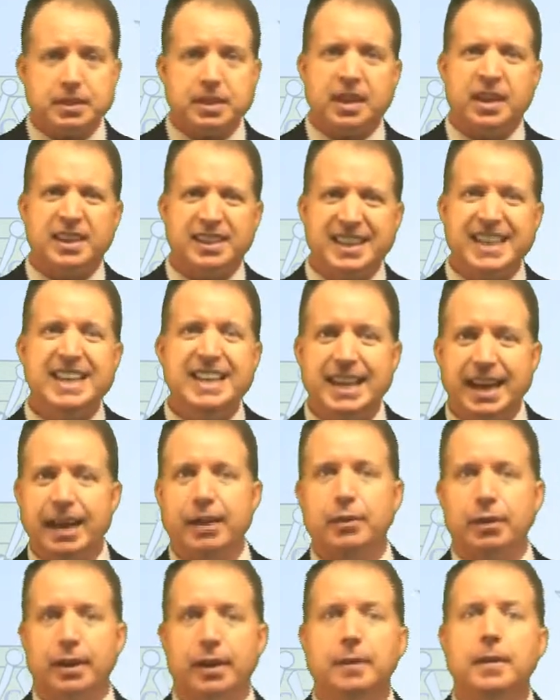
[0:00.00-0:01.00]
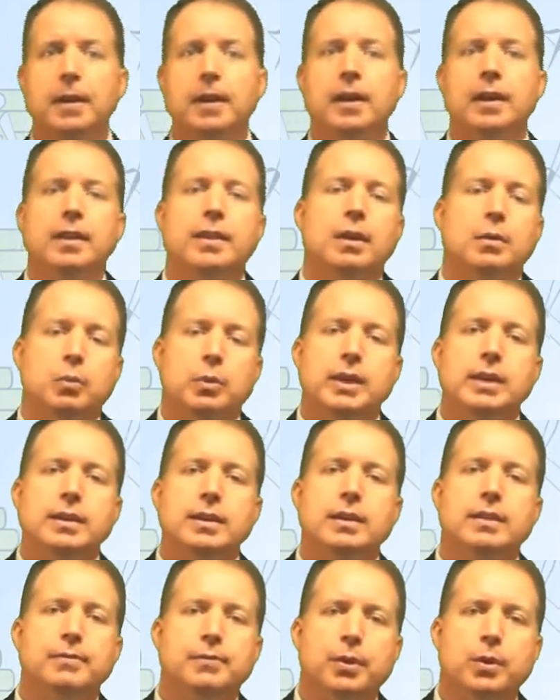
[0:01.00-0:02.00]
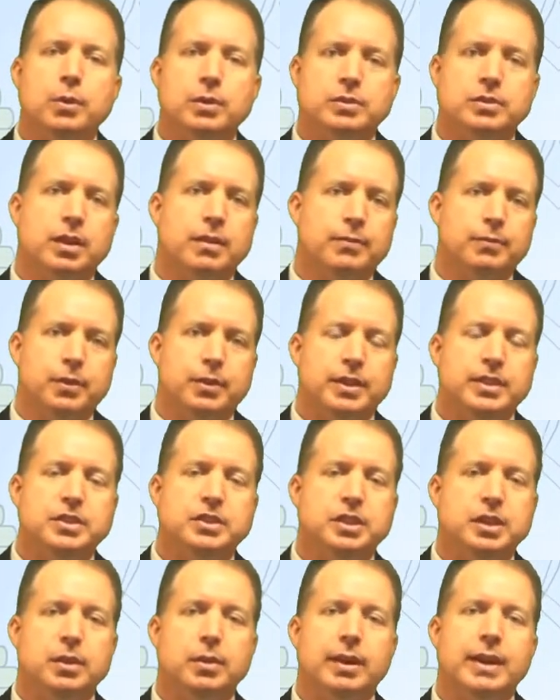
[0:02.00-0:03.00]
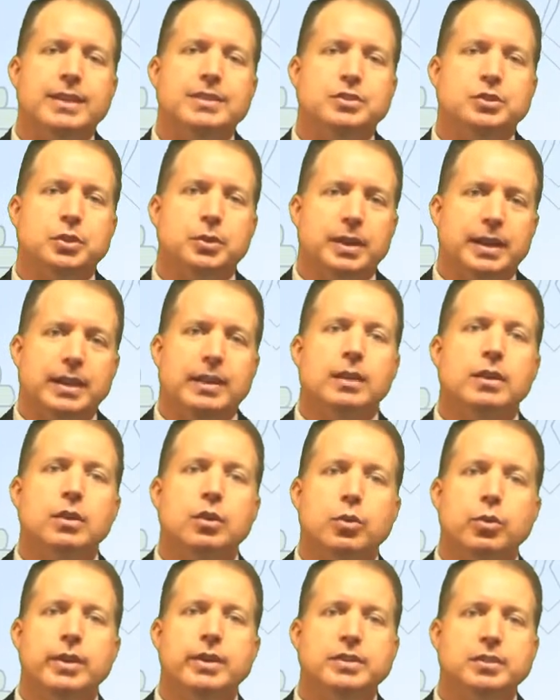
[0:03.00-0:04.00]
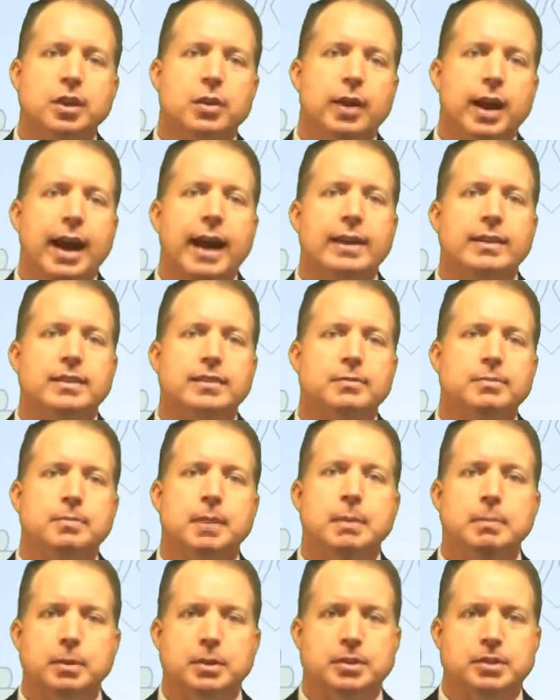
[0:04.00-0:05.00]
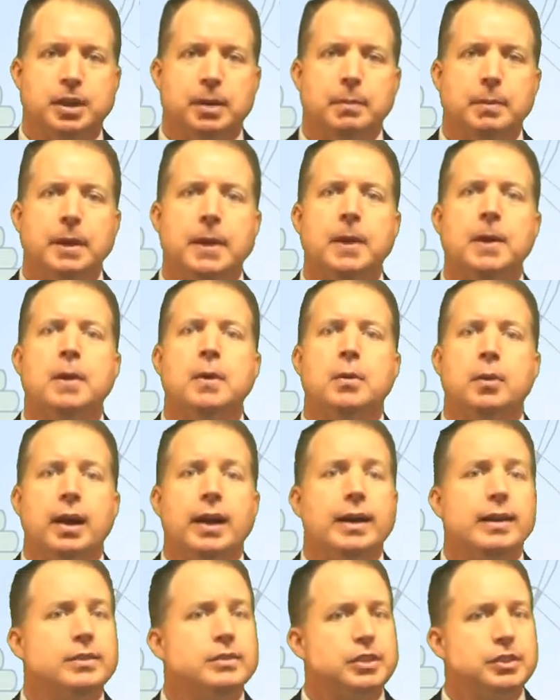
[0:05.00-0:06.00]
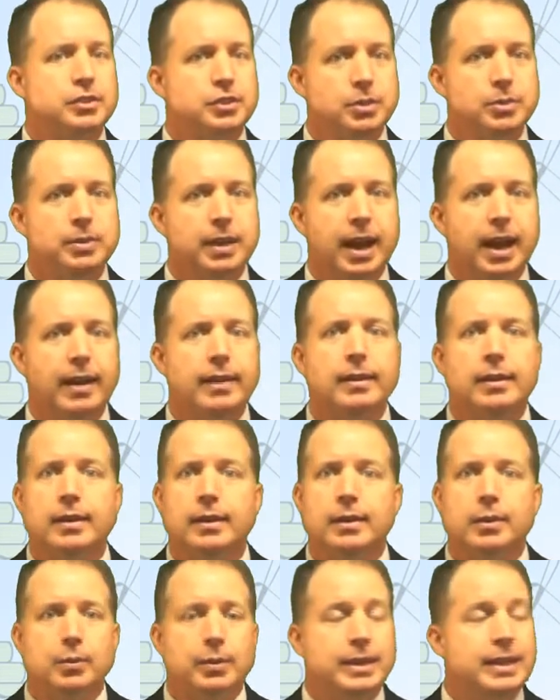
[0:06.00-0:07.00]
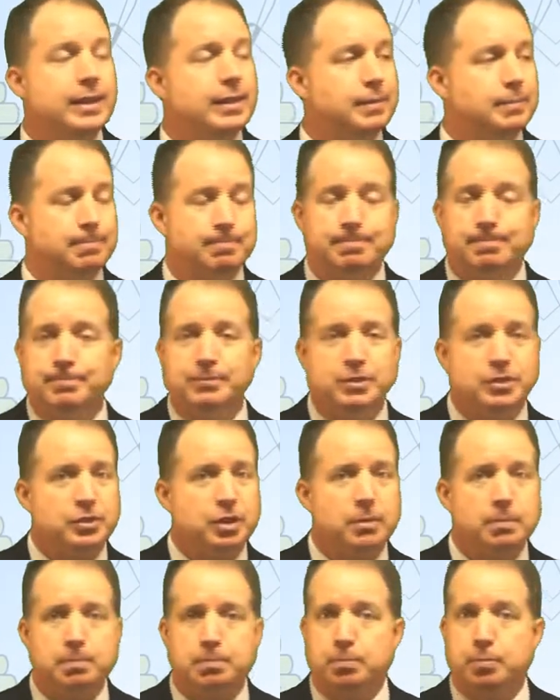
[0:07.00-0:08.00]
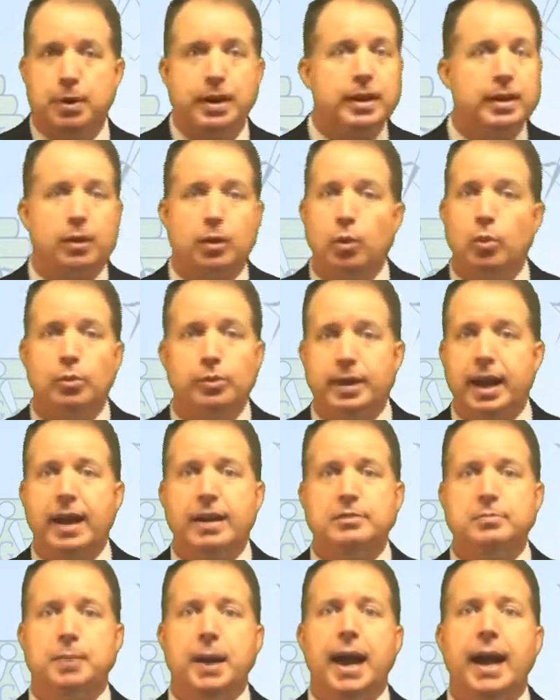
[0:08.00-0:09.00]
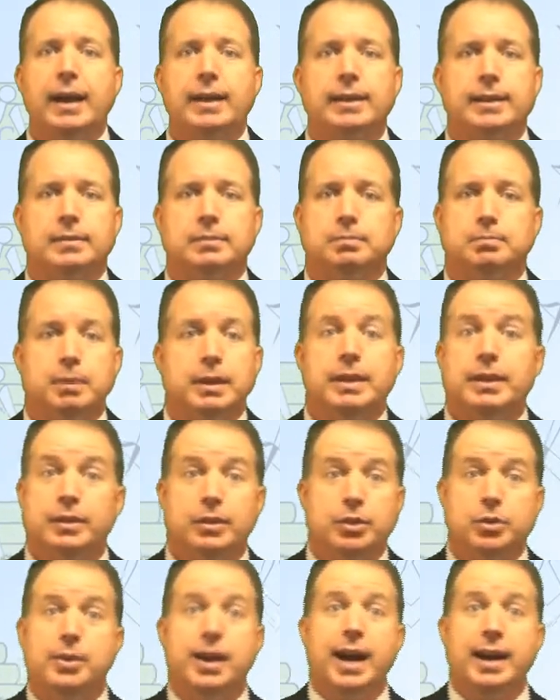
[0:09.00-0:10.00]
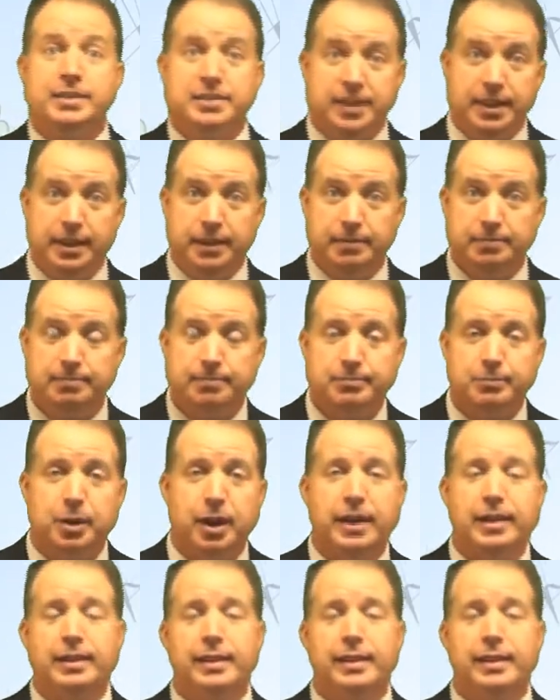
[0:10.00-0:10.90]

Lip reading: A key area that we need to focus on for this year is to increase our active membership, right? And to do that, we need to start bringing old guys back and bringing new guys in, right?